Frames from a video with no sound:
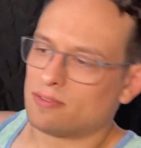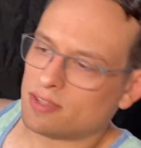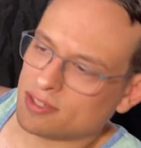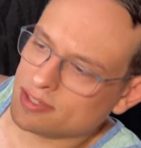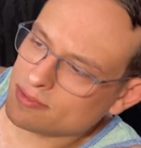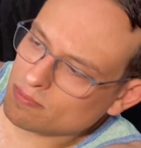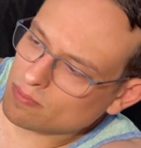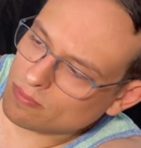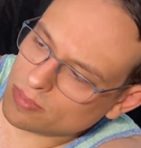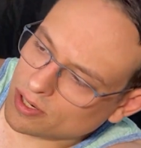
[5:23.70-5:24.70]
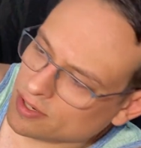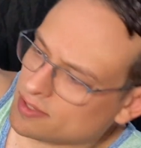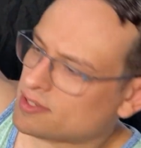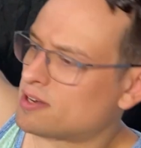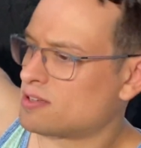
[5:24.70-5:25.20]
this
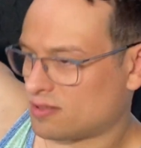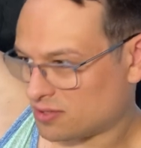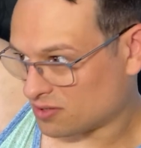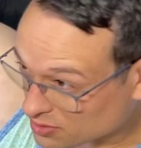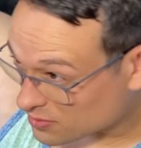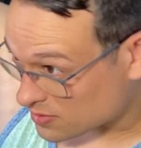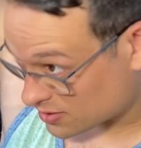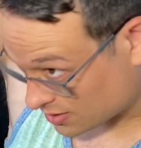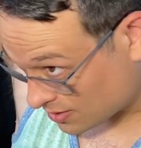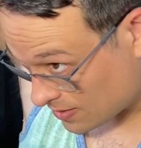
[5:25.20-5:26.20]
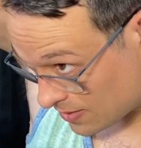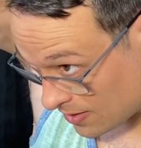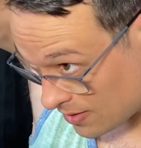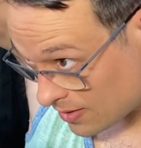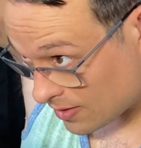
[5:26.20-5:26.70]
part's getting a little close
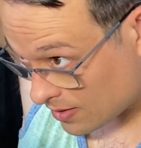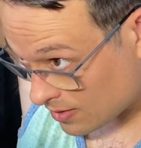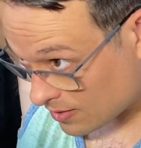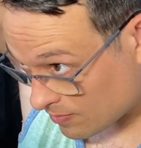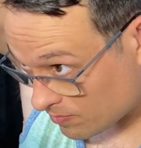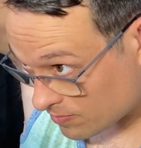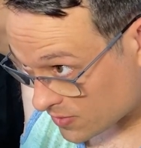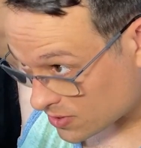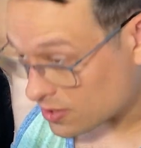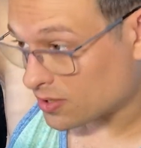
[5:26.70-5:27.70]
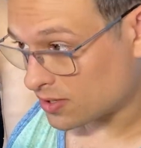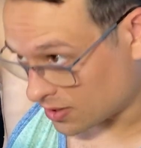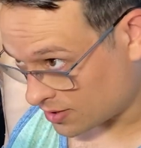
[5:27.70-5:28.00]
to the good